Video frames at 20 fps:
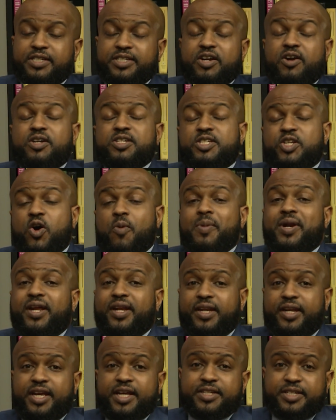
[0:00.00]
There are so many
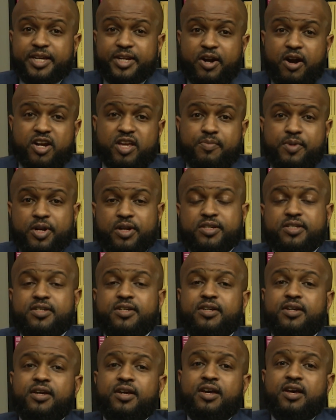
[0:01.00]
needs in our community,
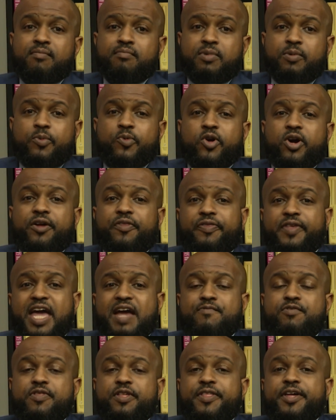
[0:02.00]
but we are
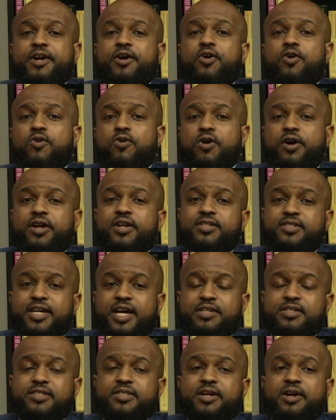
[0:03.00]
thankful that there are
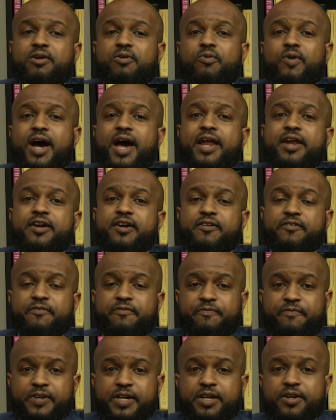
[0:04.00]
organizations that are right here,
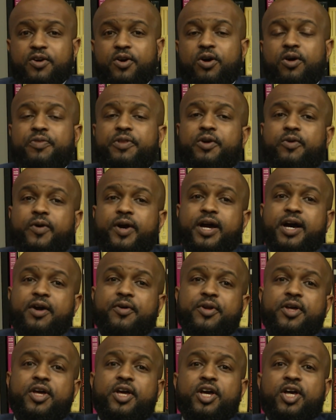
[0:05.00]
feet on the ground,
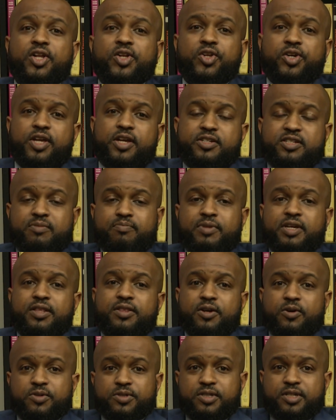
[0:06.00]
looking to meet
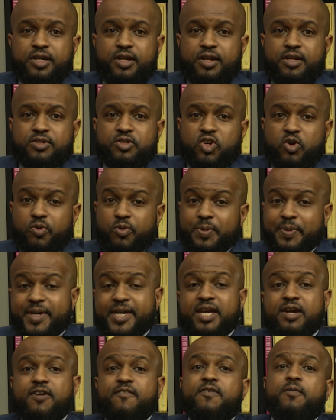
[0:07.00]
those needs. You'll be
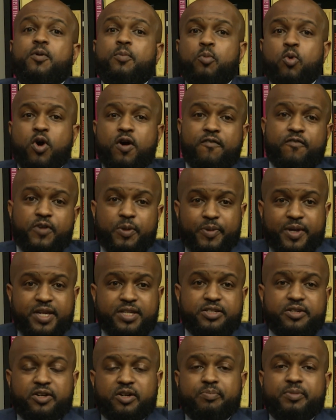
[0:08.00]
hearing more from these
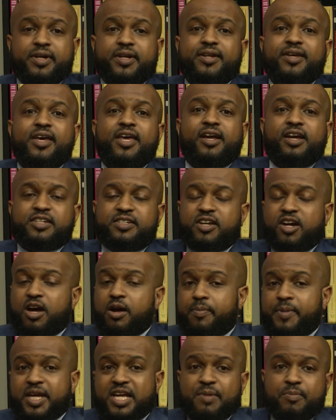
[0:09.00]
gentlemen because they're going
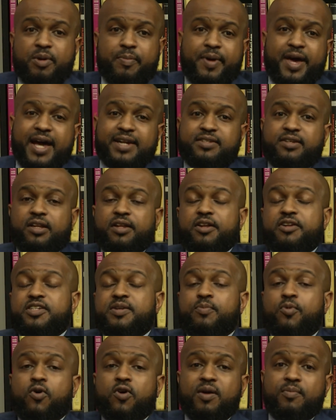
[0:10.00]
to be coming back telling us
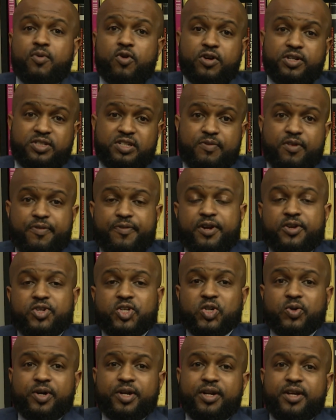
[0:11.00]
more and more stuff that they're
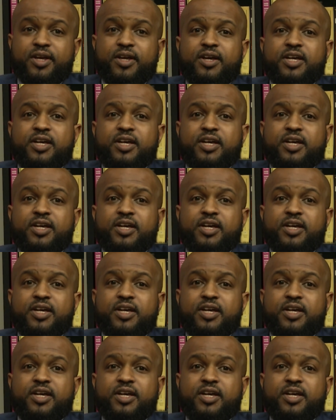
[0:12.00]
doing.